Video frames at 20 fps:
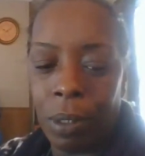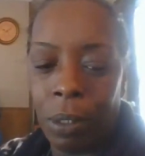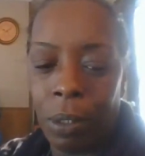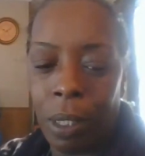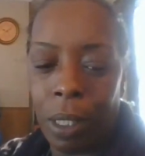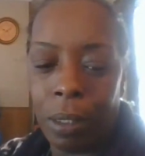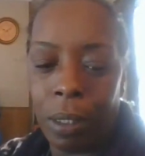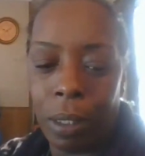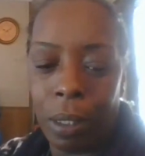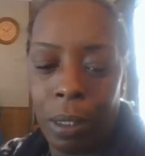
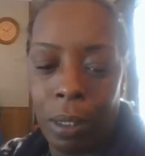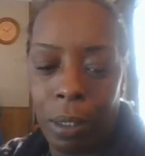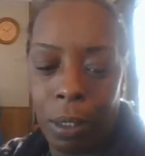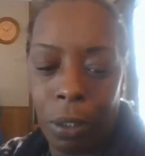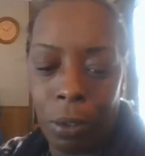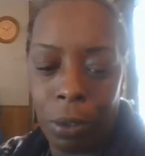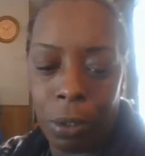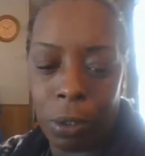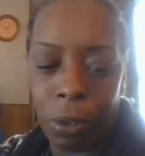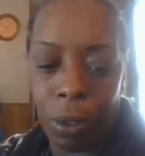Lord, I think I need to
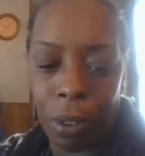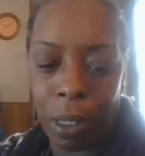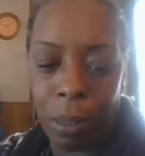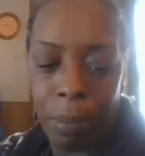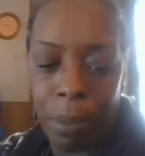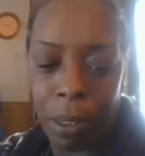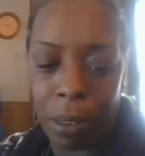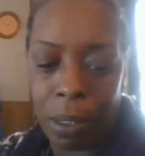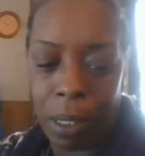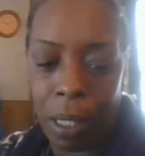go to the store and get
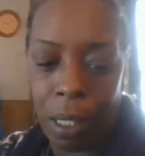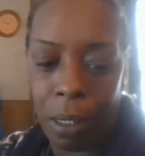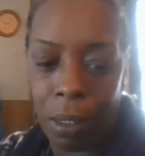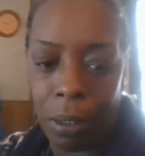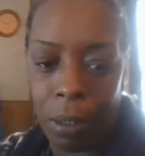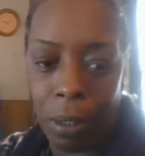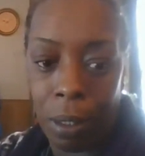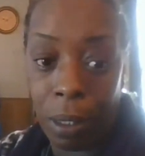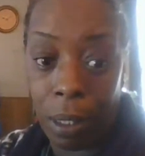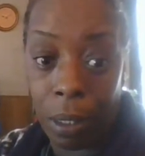me a towel.
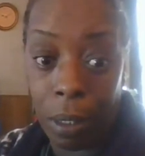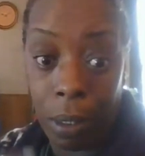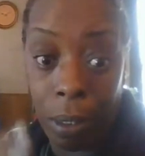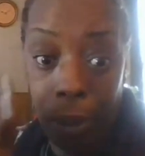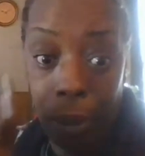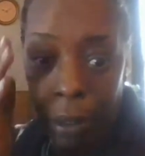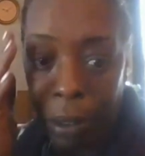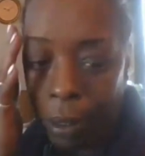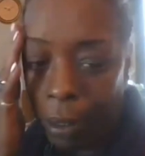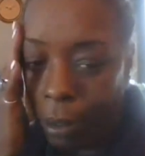And I got a
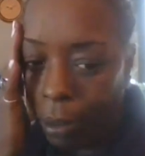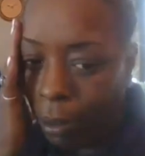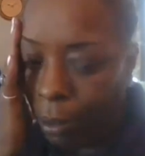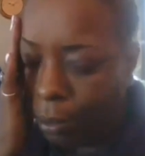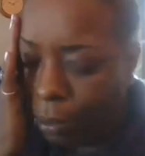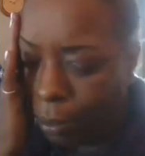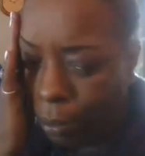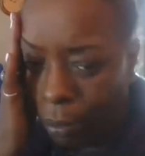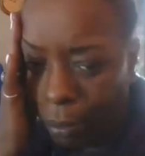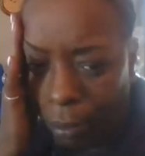headache,
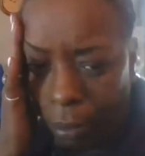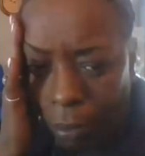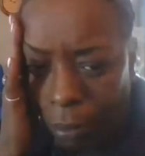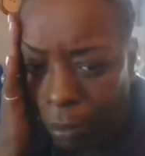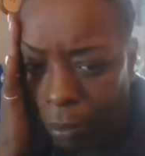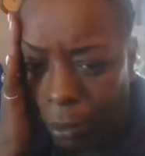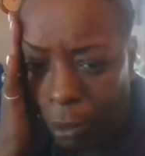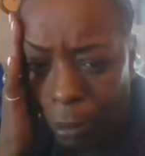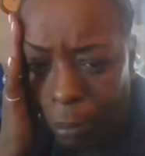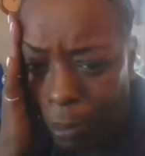y'all.
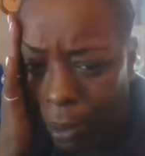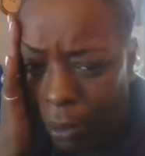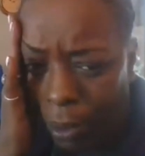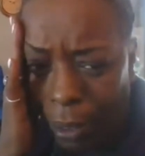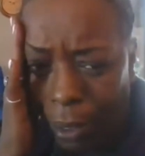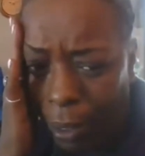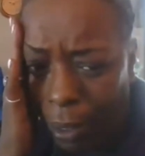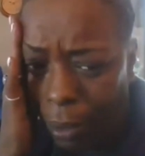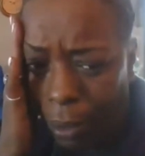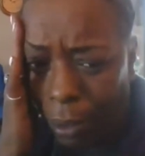Too much
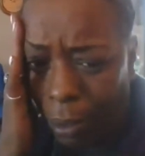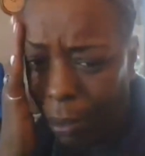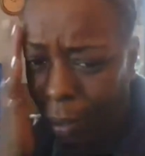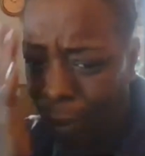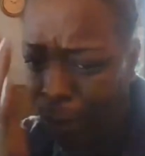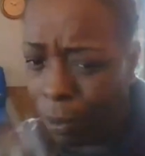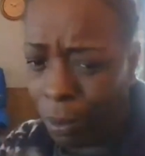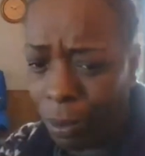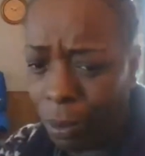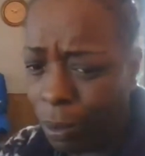
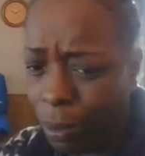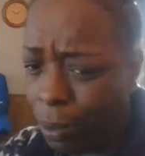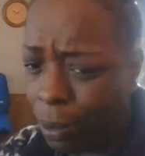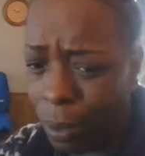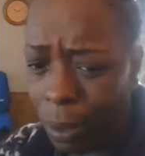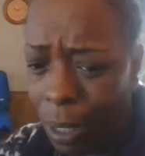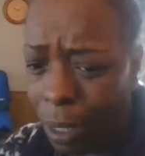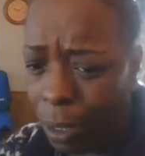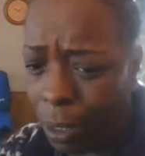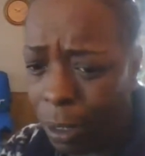eggnog.
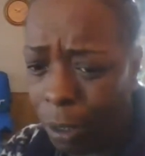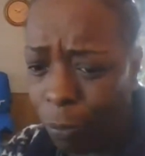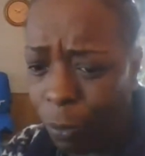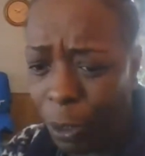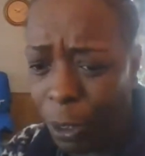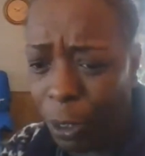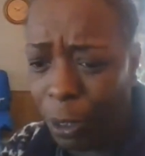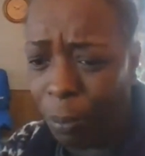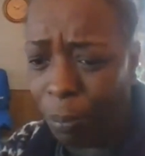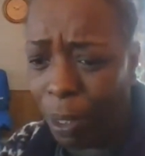It's not good
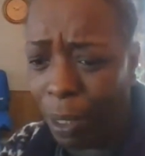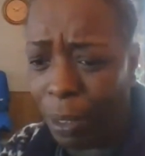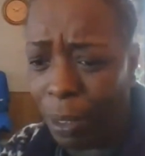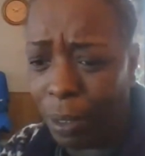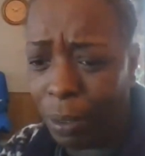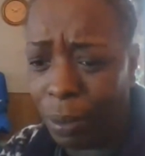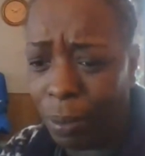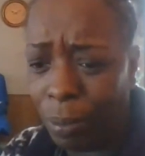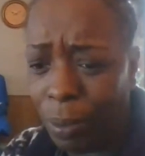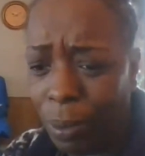for
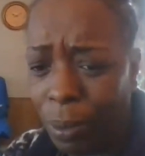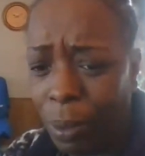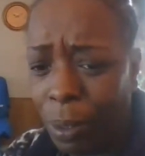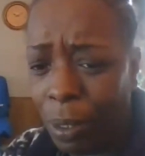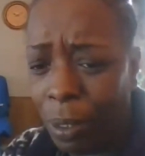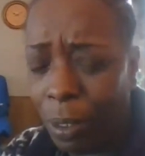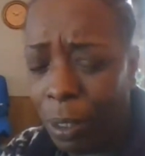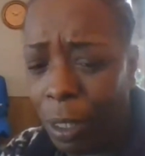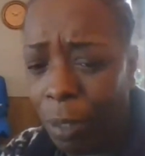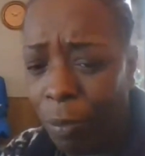anybody.
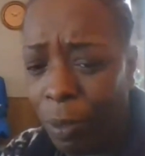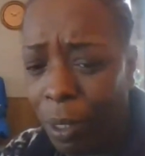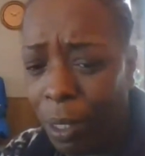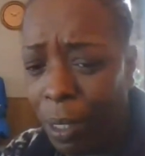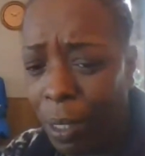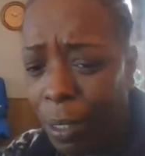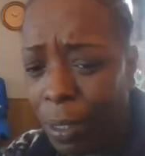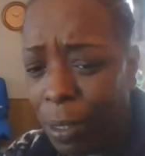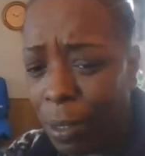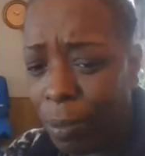Love you
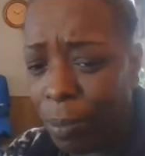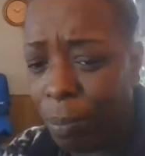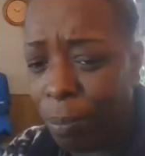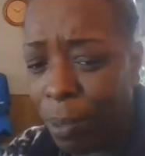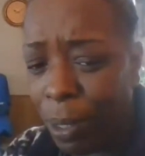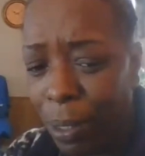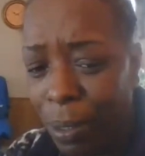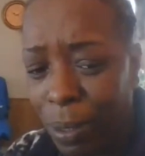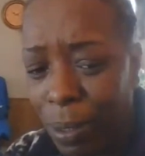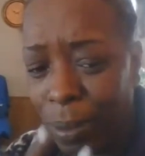guys.
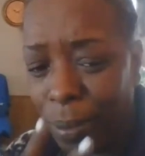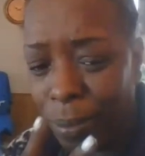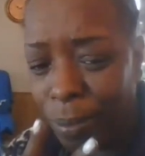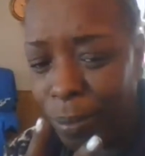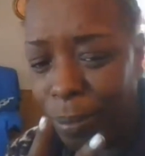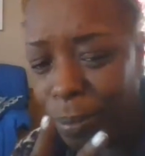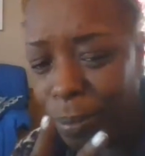Peace.